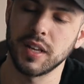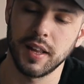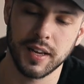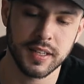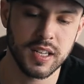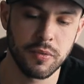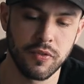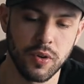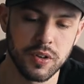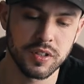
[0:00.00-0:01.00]
Like I said
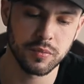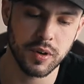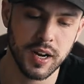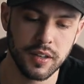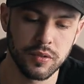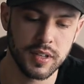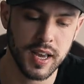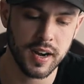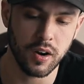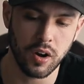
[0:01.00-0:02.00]
before, this is what I use to
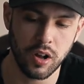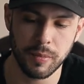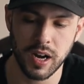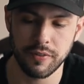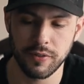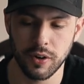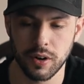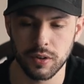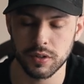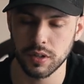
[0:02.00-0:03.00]
edit all my
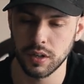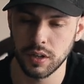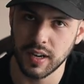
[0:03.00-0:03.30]
photos.